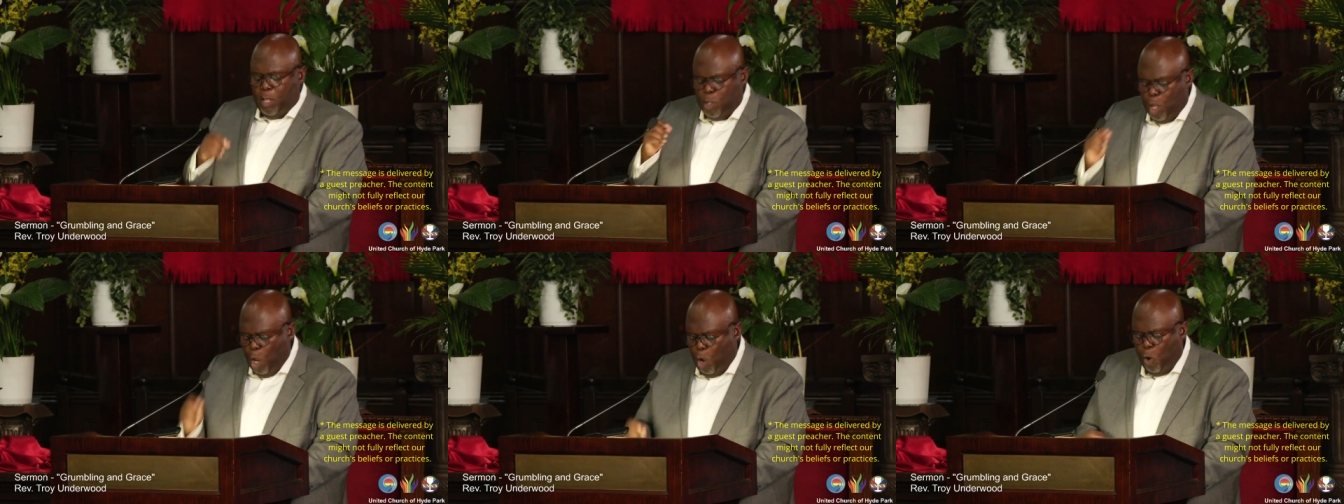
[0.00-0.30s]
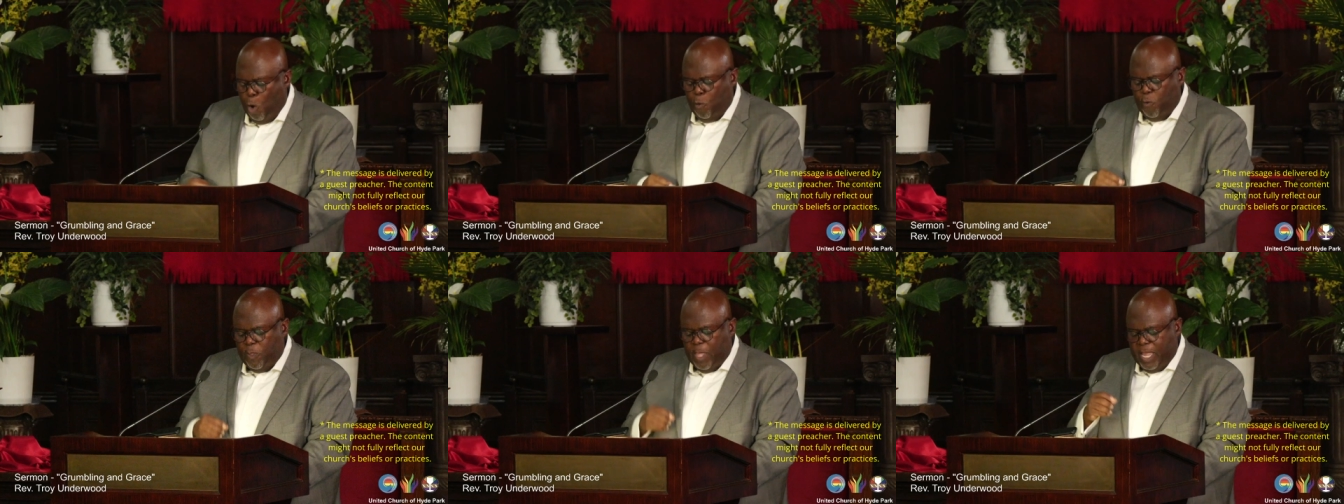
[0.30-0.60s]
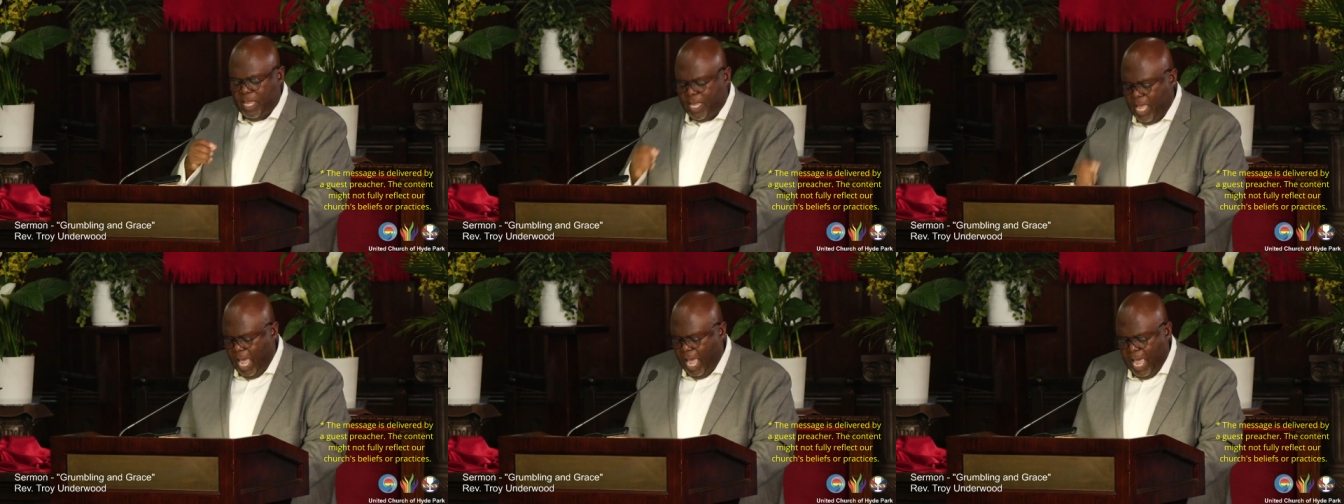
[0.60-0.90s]
know
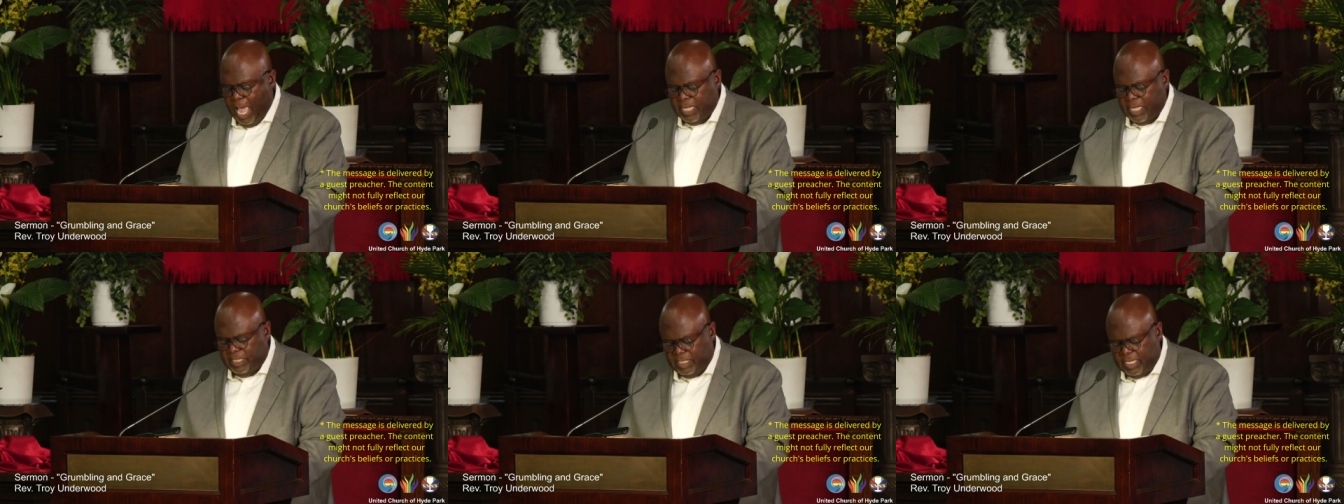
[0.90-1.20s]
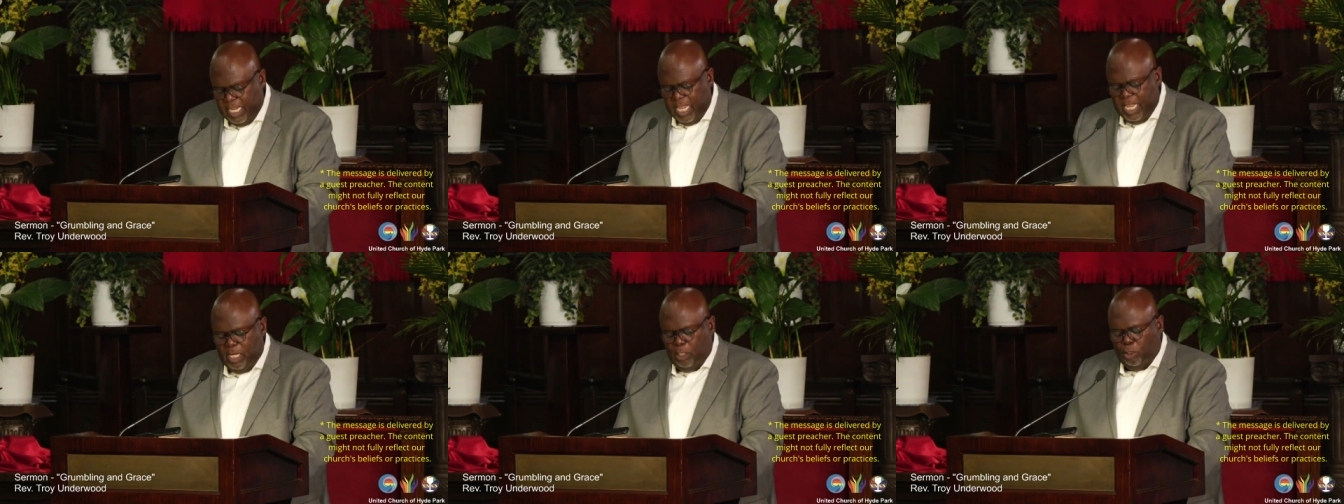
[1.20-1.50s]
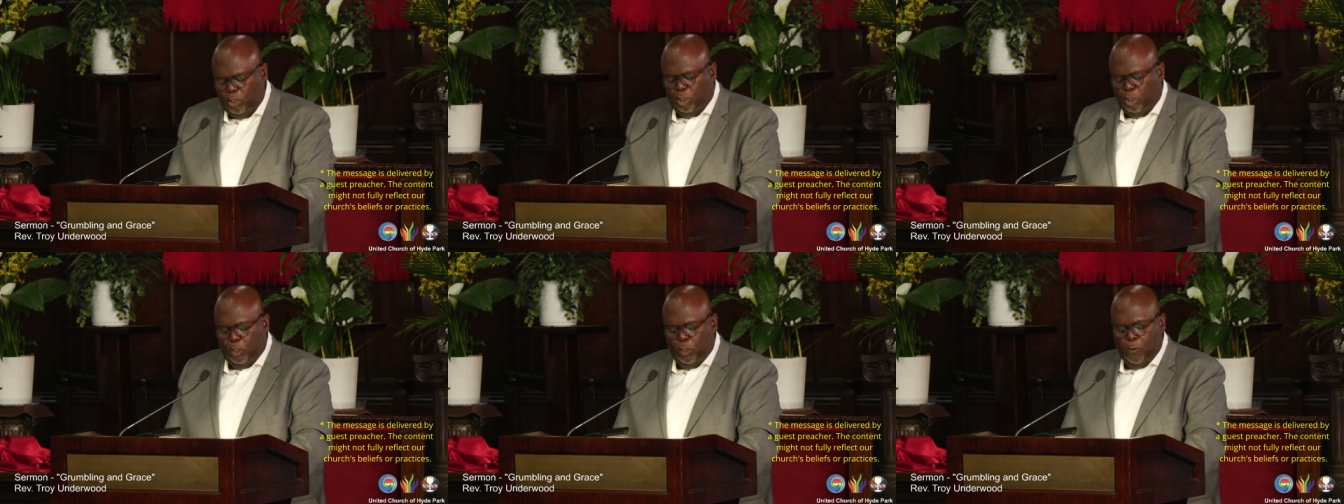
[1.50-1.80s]
that God
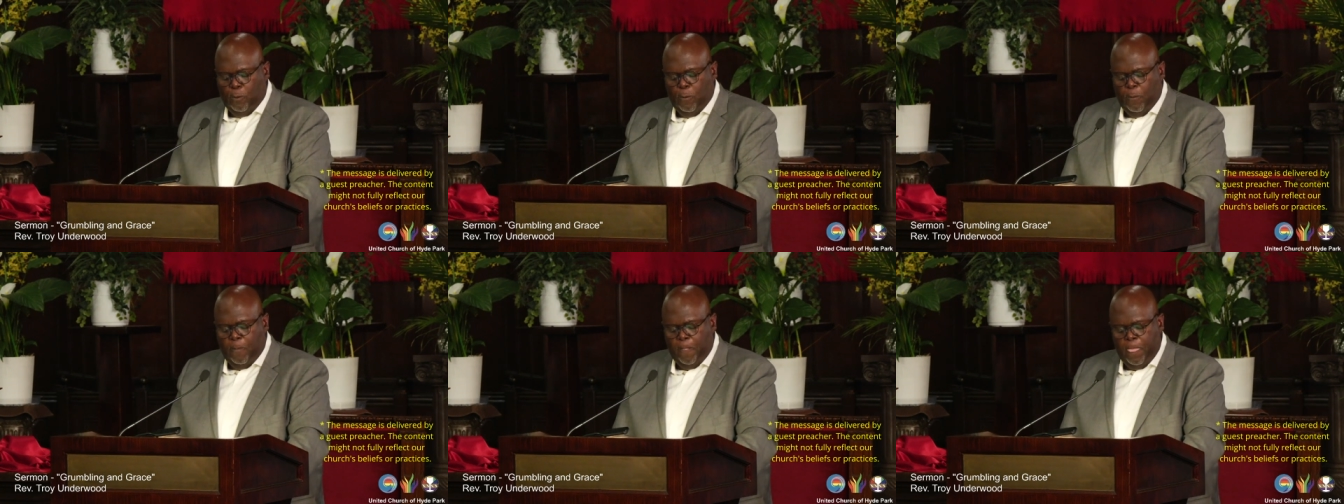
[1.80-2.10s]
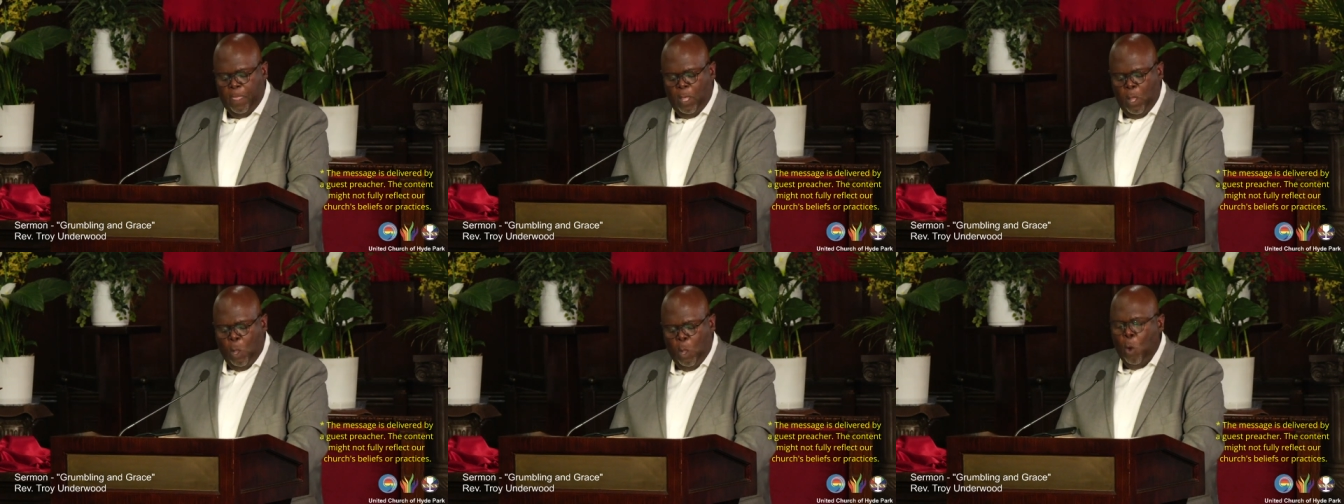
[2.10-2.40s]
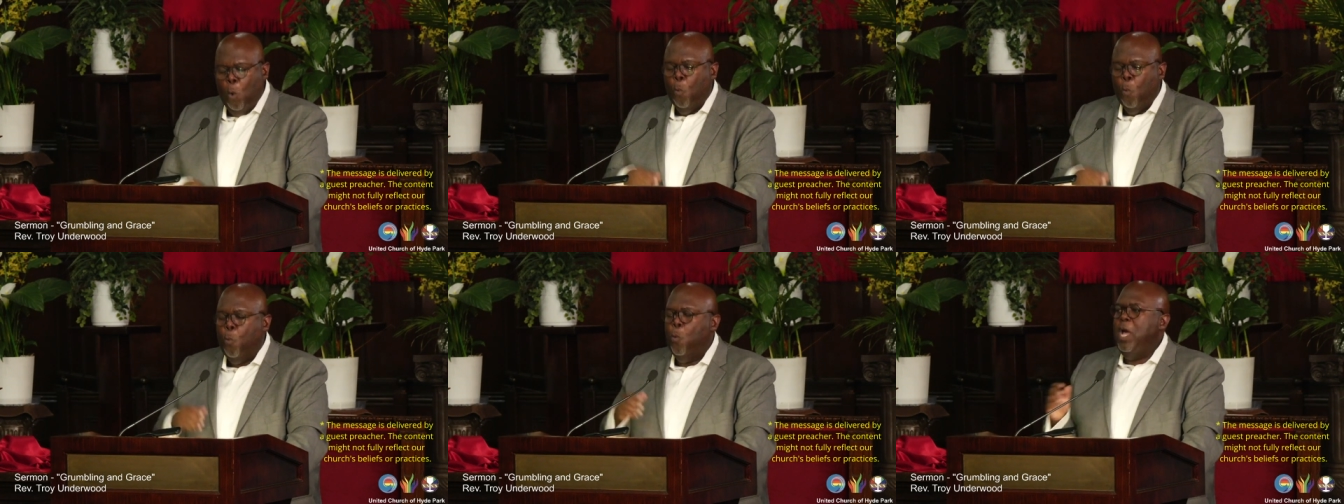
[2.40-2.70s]
sees you.
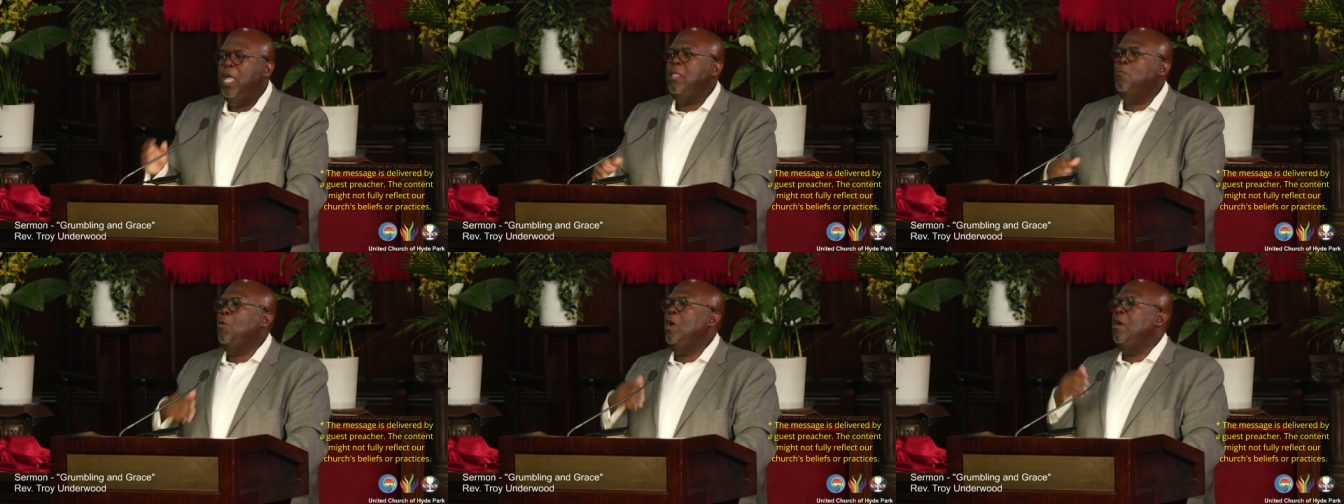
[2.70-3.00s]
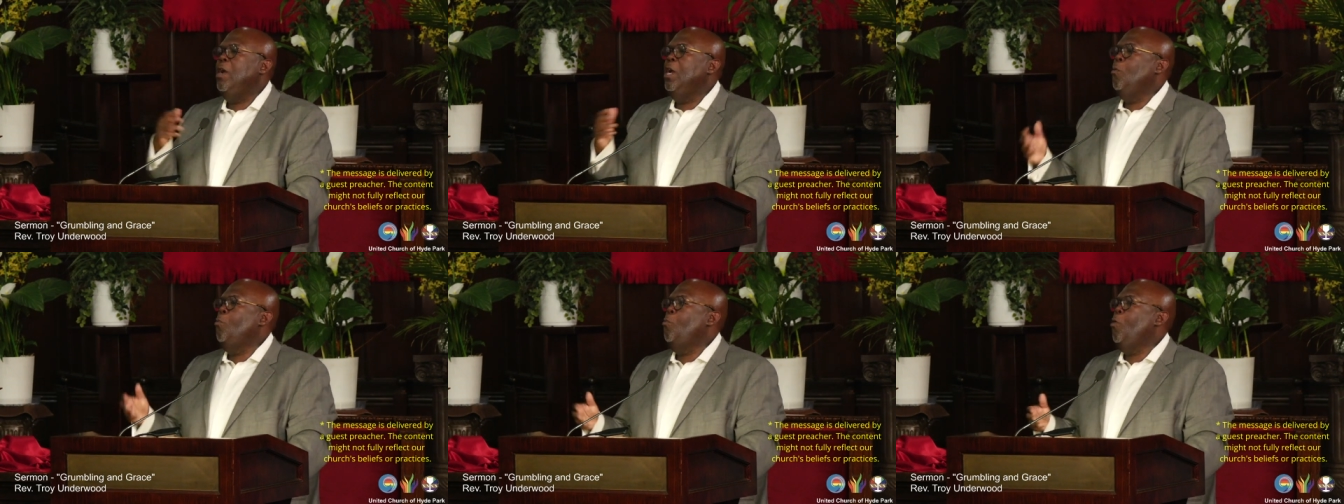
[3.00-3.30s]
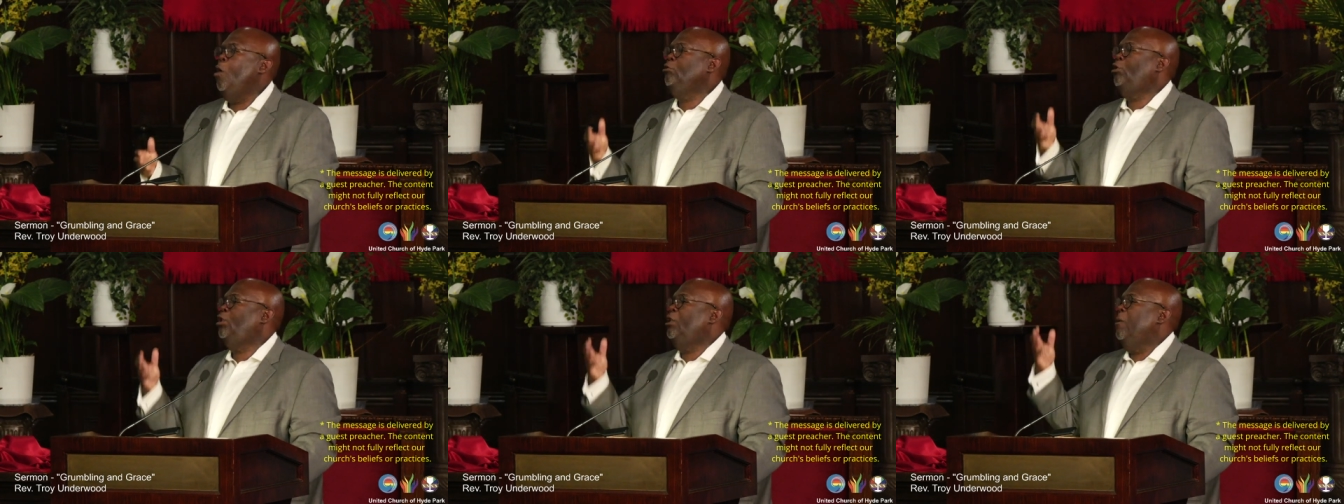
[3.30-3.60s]
When we're in
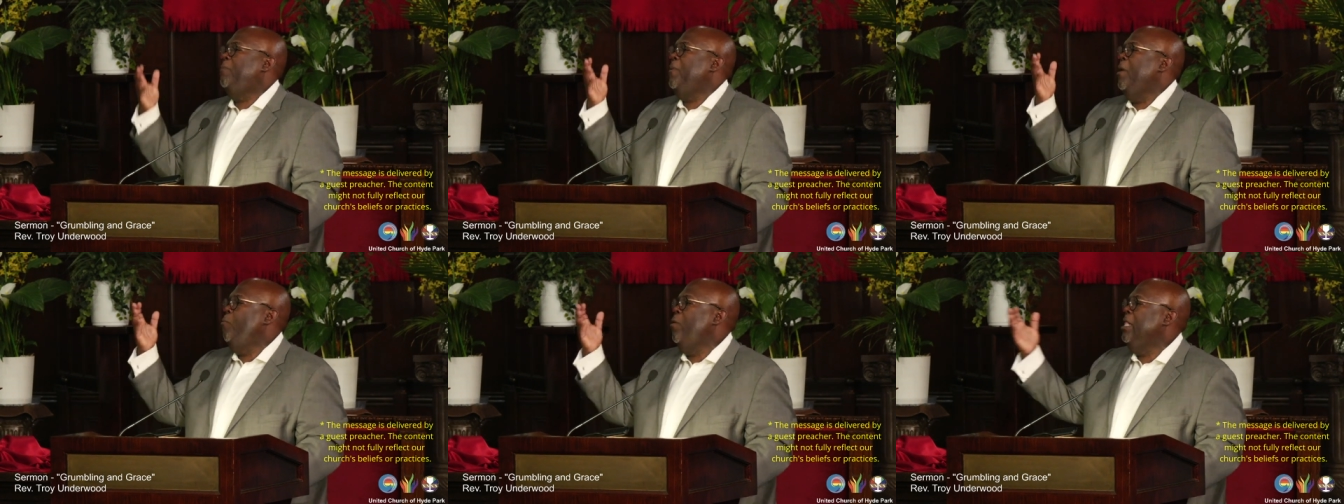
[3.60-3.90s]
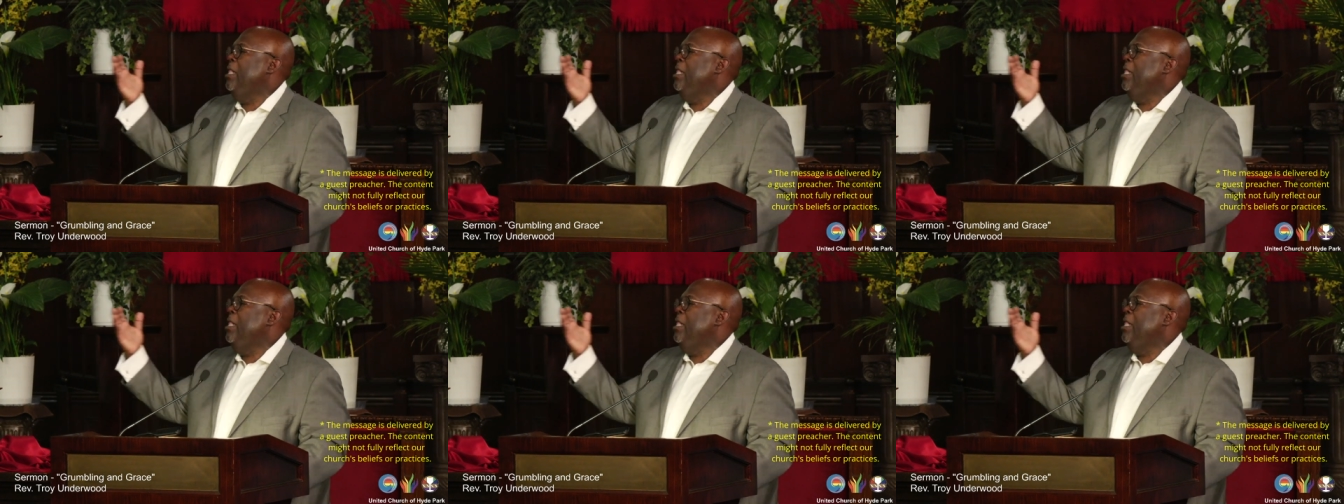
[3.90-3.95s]
worship and we